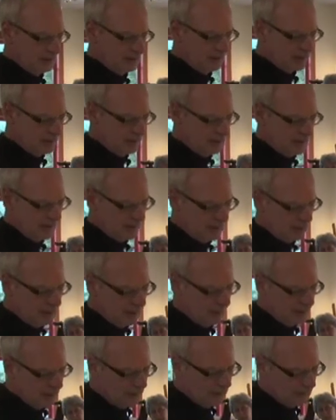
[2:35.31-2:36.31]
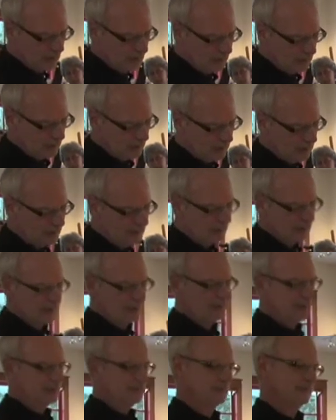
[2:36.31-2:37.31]
I didn't think I would hate it, but
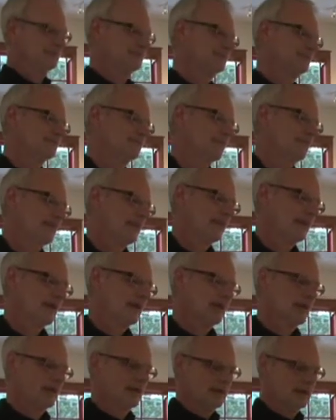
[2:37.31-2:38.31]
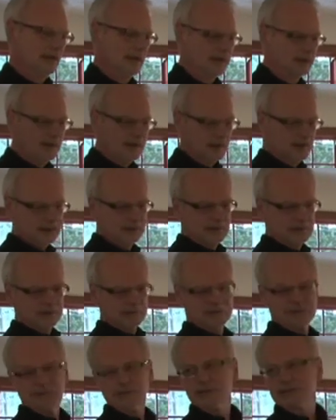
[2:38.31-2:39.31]
I didn't realize how much I
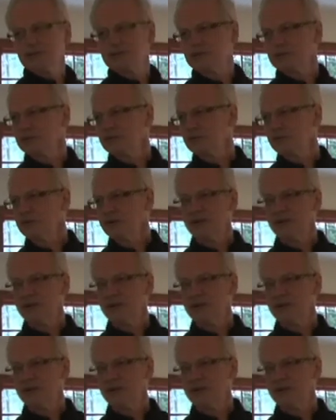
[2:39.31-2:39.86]
would learn from it